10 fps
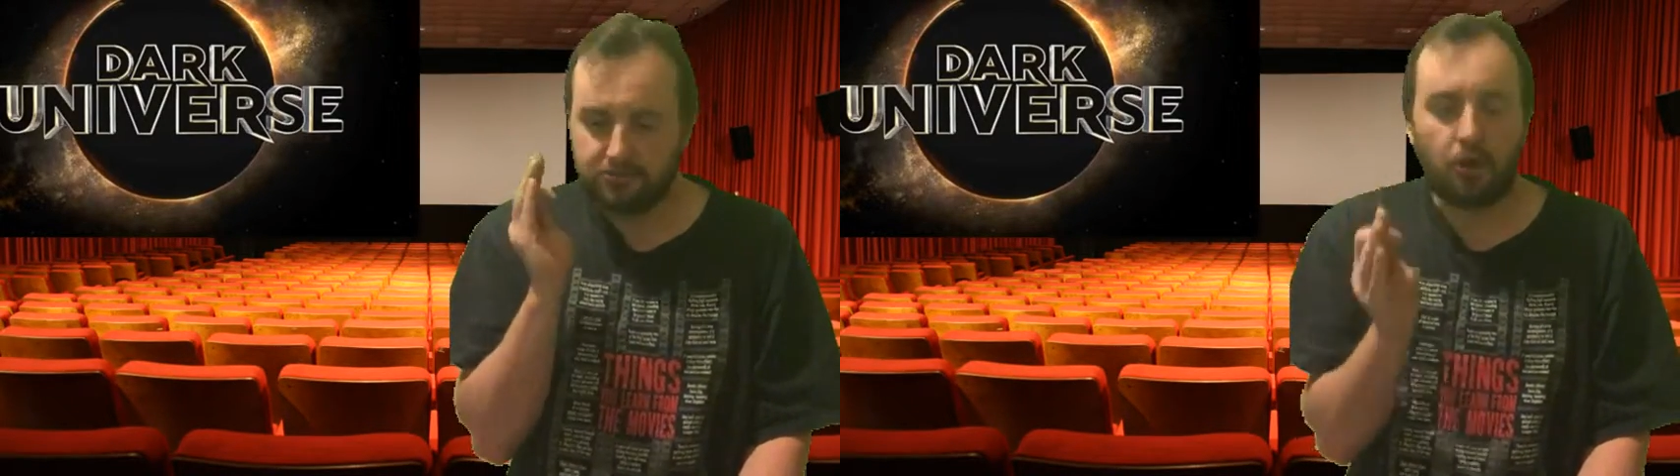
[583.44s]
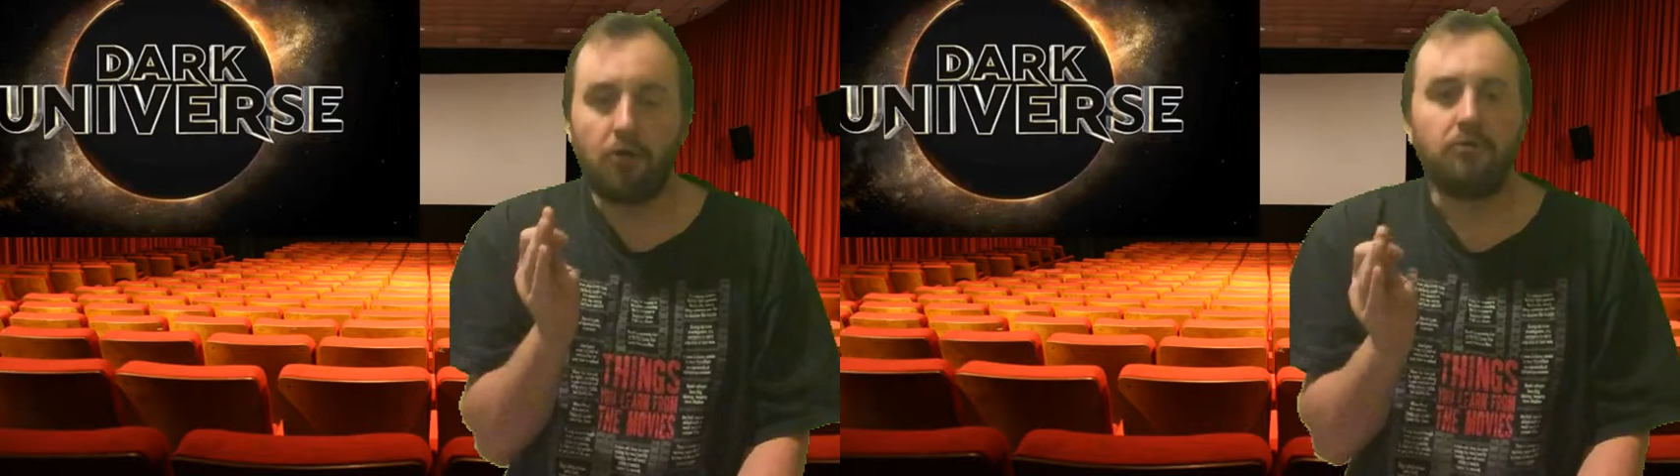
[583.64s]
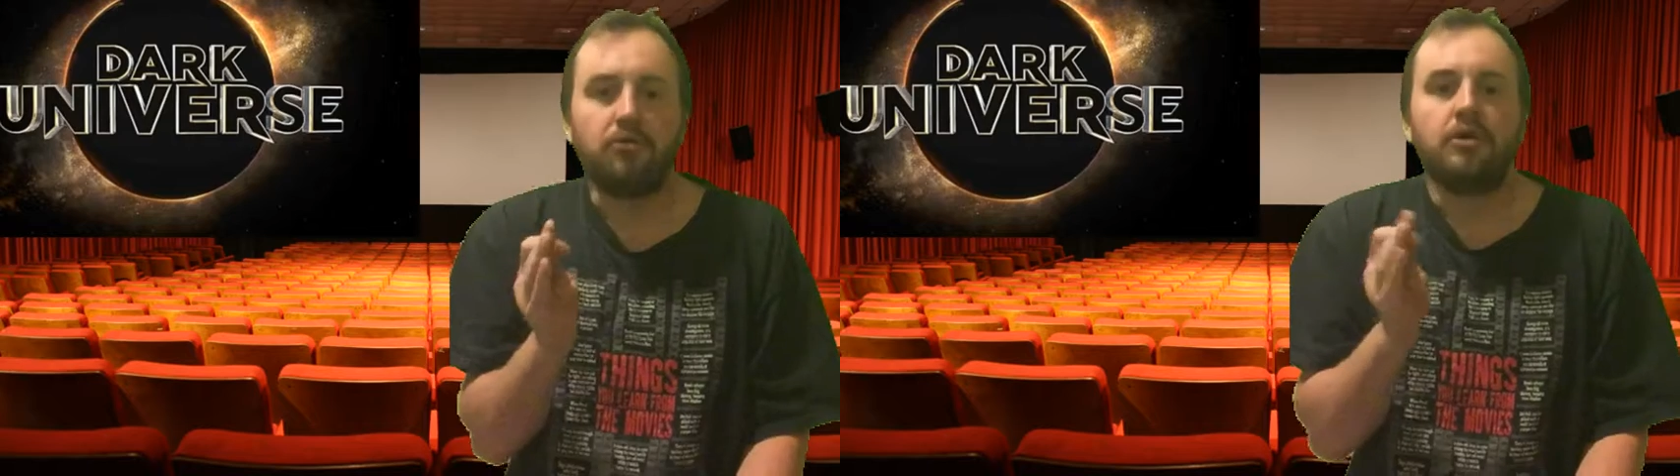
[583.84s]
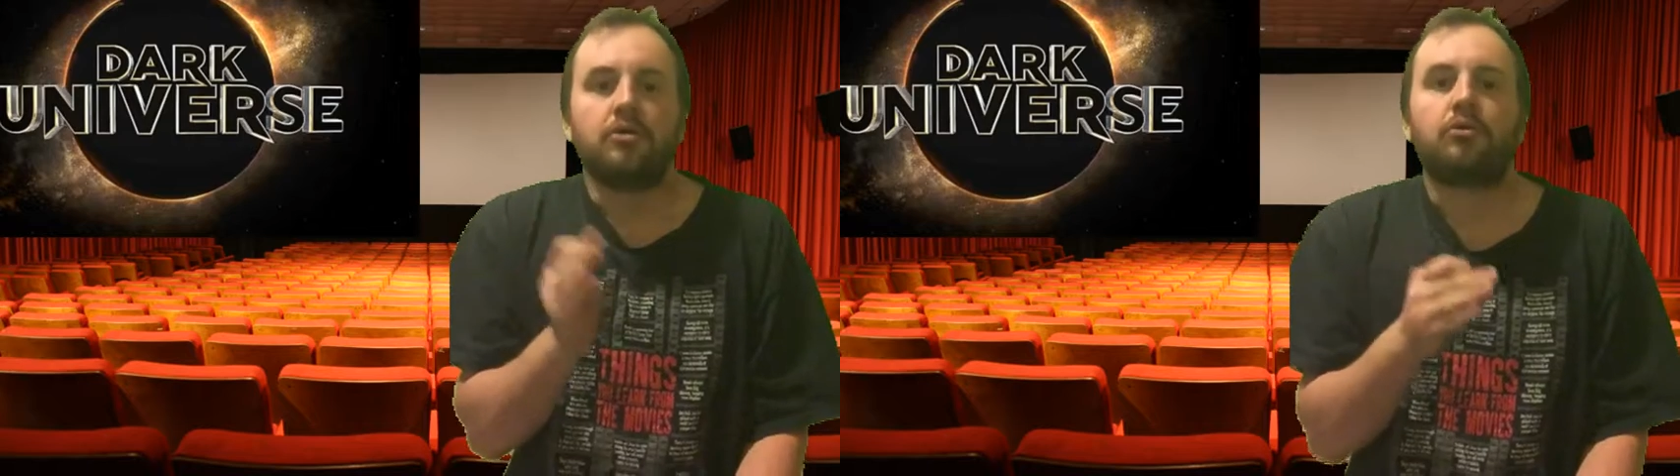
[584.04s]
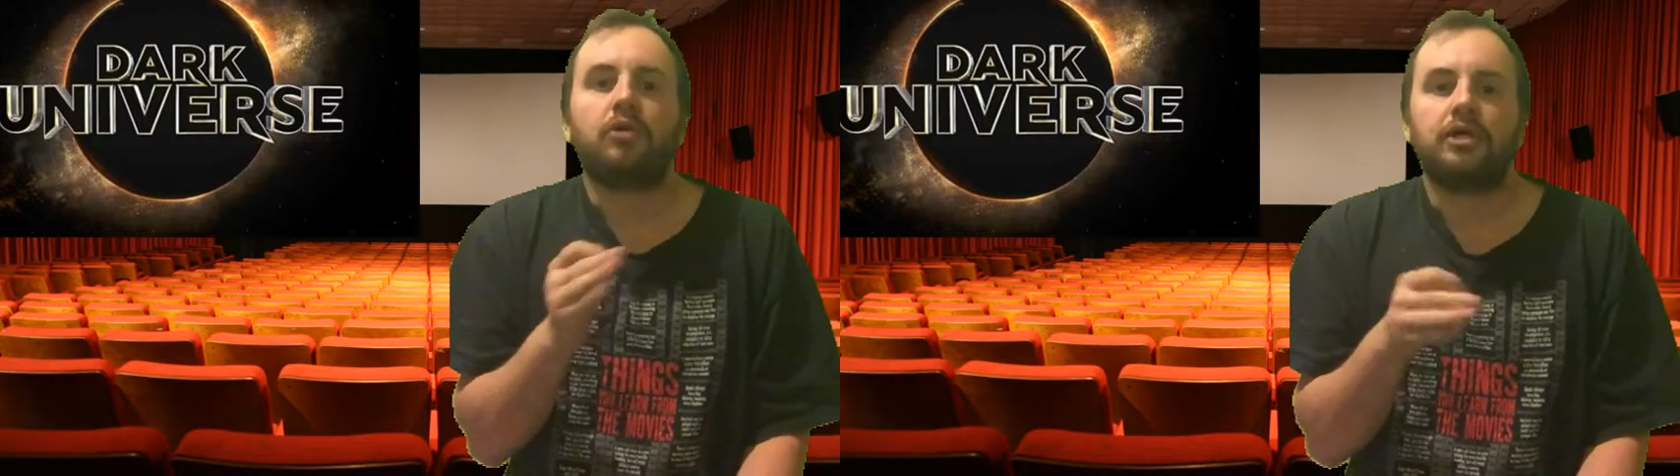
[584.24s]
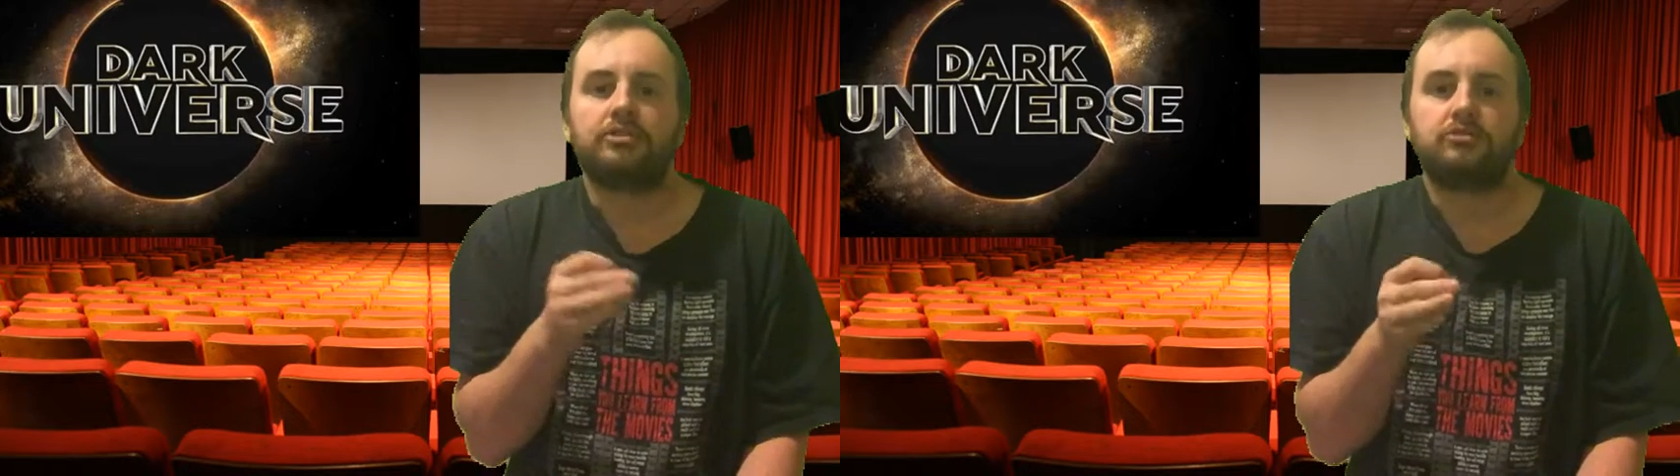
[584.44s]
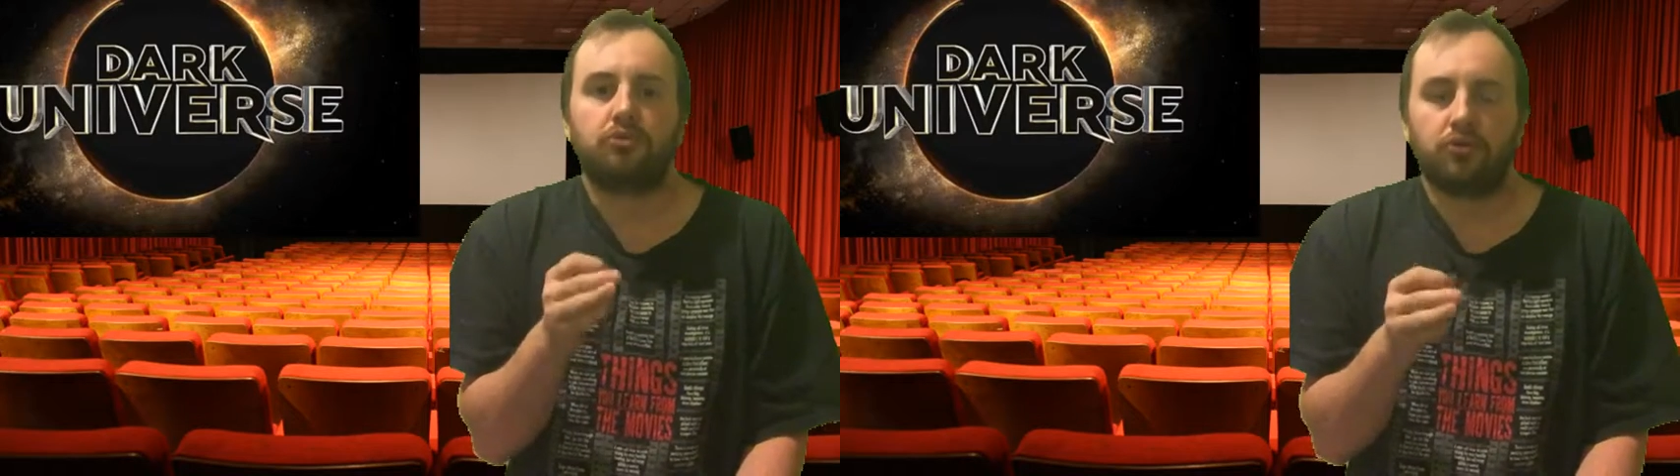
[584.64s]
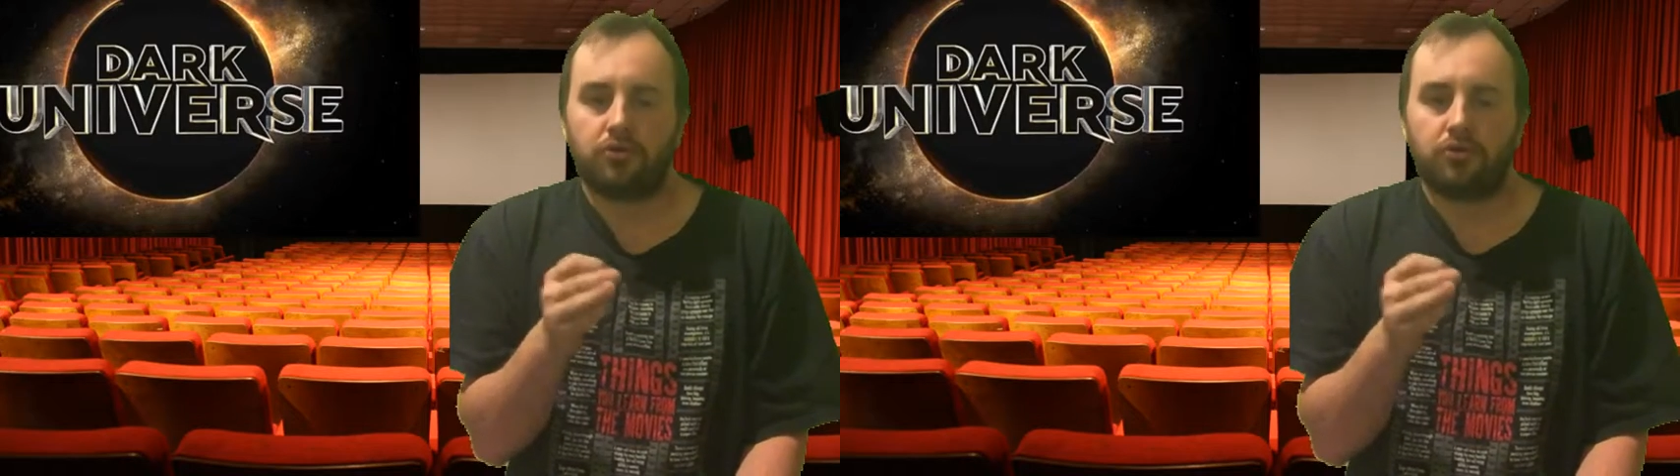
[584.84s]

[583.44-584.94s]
do